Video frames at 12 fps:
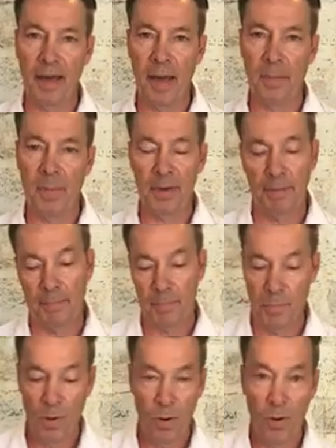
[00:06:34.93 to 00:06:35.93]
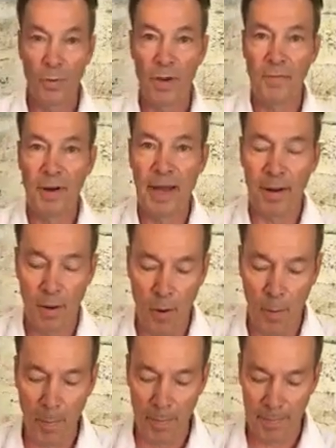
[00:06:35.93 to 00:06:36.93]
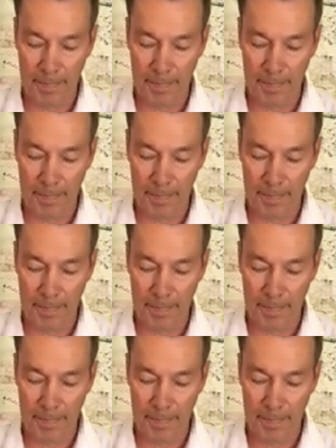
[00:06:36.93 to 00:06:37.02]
camping, or even at home.